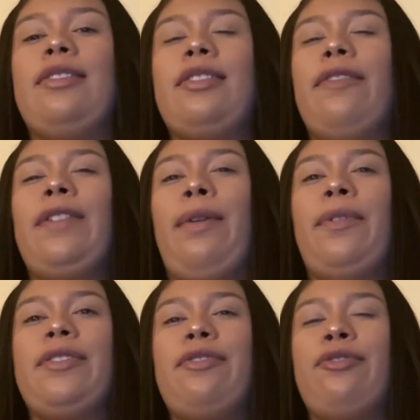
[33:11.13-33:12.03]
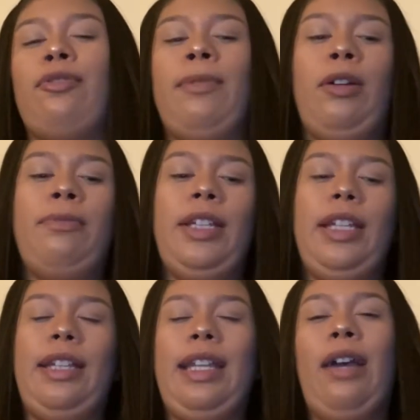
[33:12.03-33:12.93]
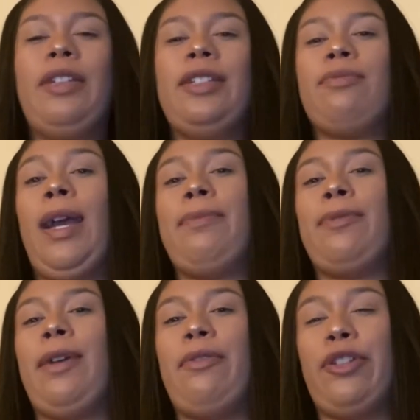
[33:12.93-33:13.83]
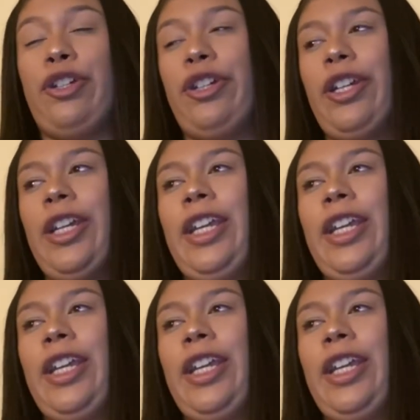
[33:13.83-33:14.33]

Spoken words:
stuff that wasn't true about me, and now he's wrapped around her.